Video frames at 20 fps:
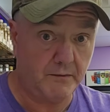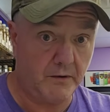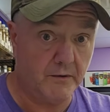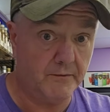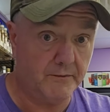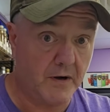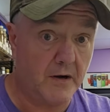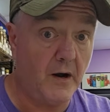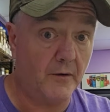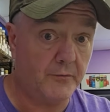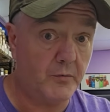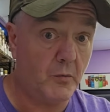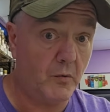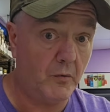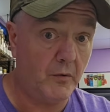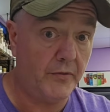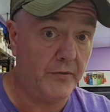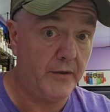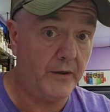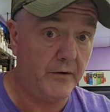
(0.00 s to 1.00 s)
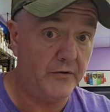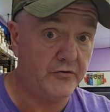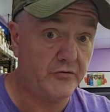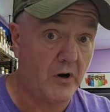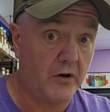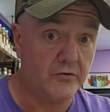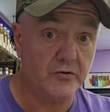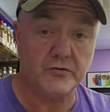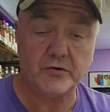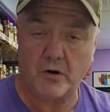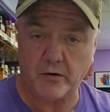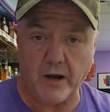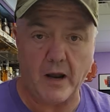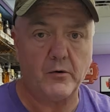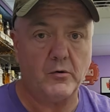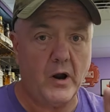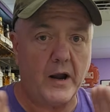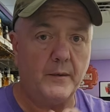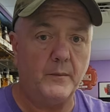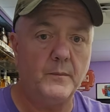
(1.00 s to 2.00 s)
You're comfortable with the instructions.
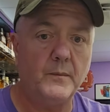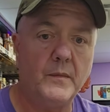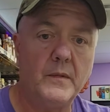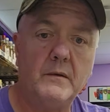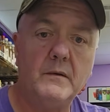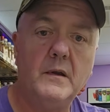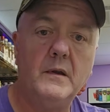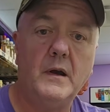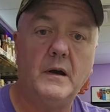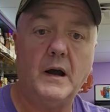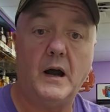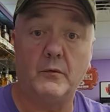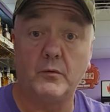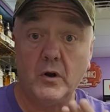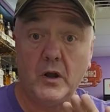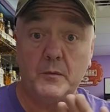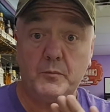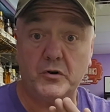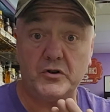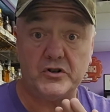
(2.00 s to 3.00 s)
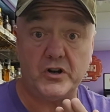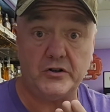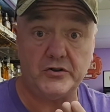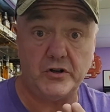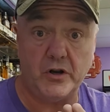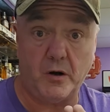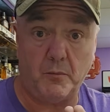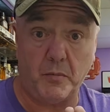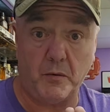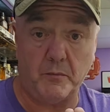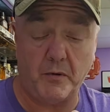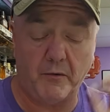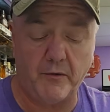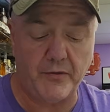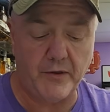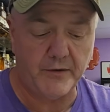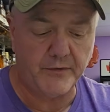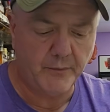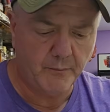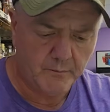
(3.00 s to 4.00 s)
Okay, great. I really appreciate you helping me
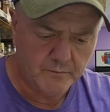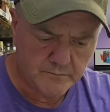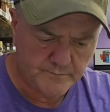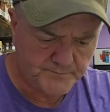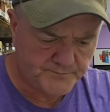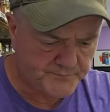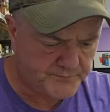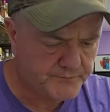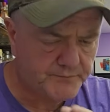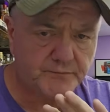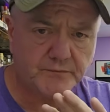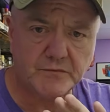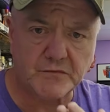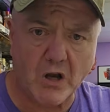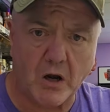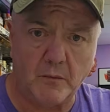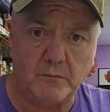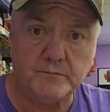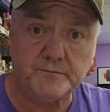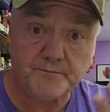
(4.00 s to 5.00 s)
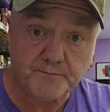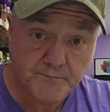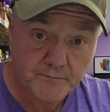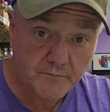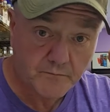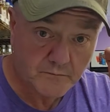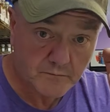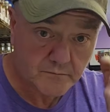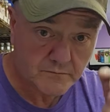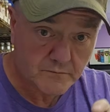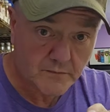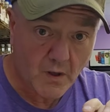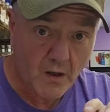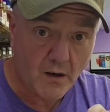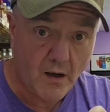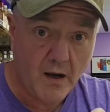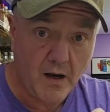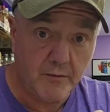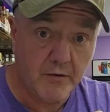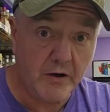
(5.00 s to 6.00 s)
with this. So
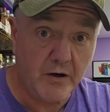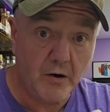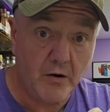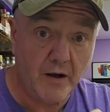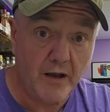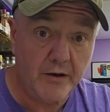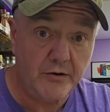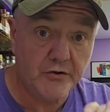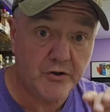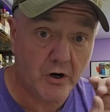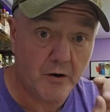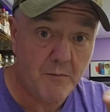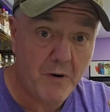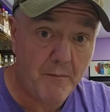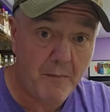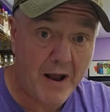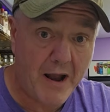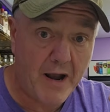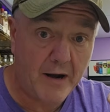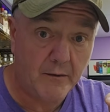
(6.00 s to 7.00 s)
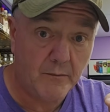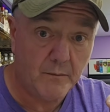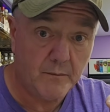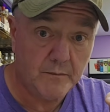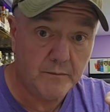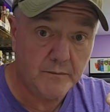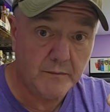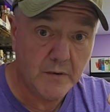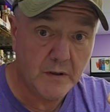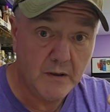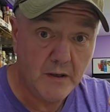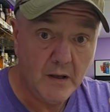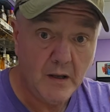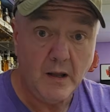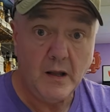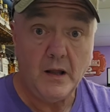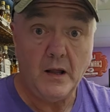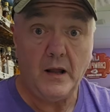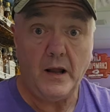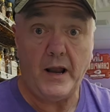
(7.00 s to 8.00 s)
I'm going to go ahead and turn my back,
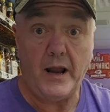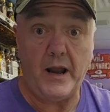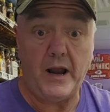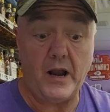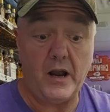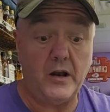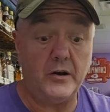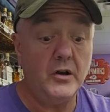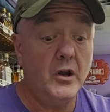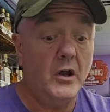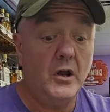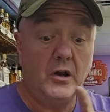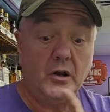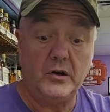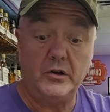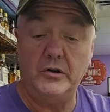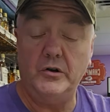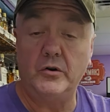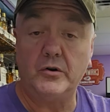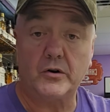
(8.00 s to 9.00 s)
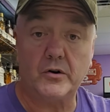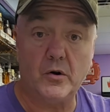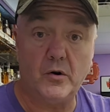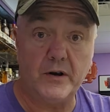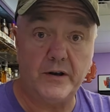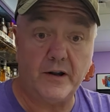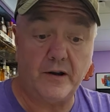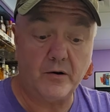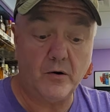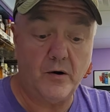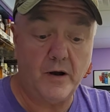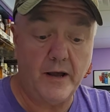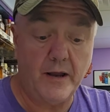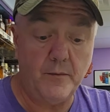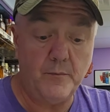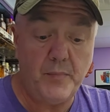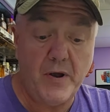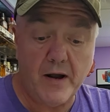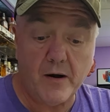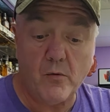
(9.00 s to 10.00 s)
and you're going to go
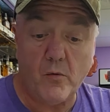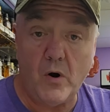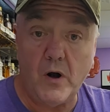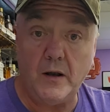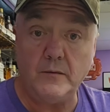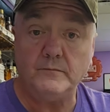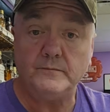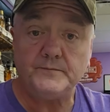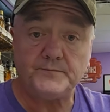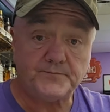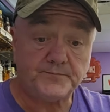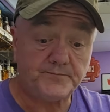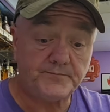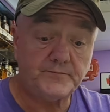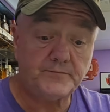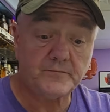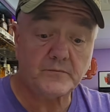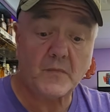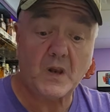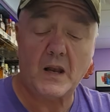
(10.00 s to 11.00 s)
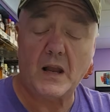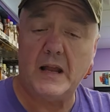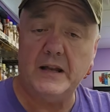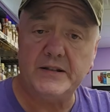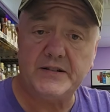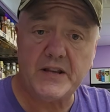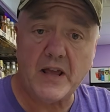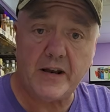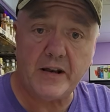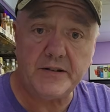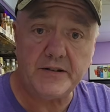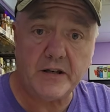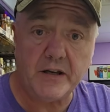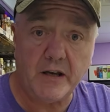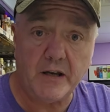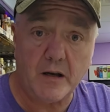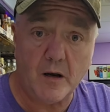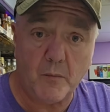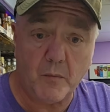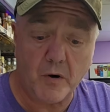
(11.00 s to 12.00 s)
ahead and pick one and set it to
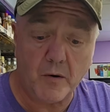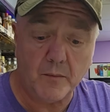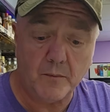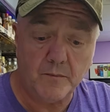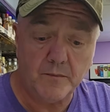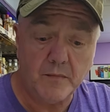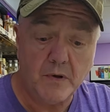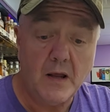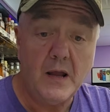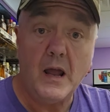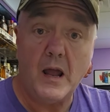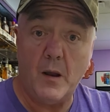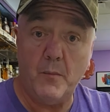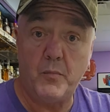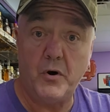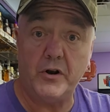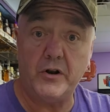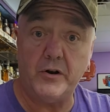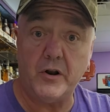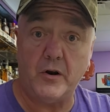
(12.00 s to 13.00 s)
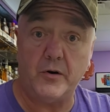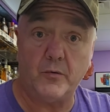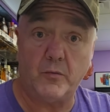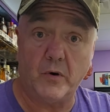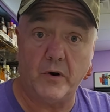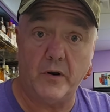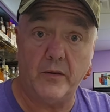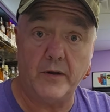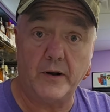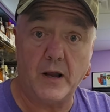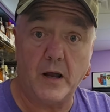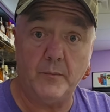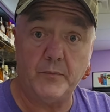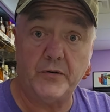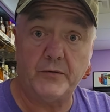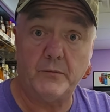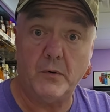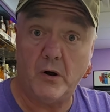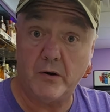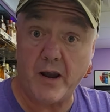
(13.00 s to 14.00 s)
any number and put it under one of the
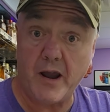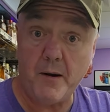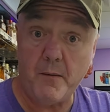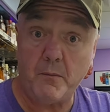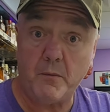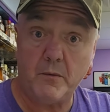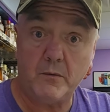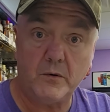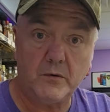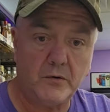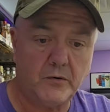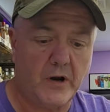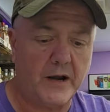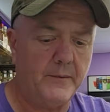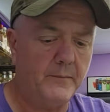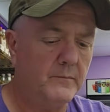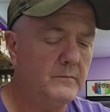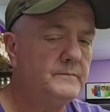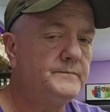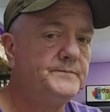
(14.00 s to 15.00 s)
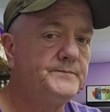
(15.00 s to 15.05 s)
cups. Okay, great.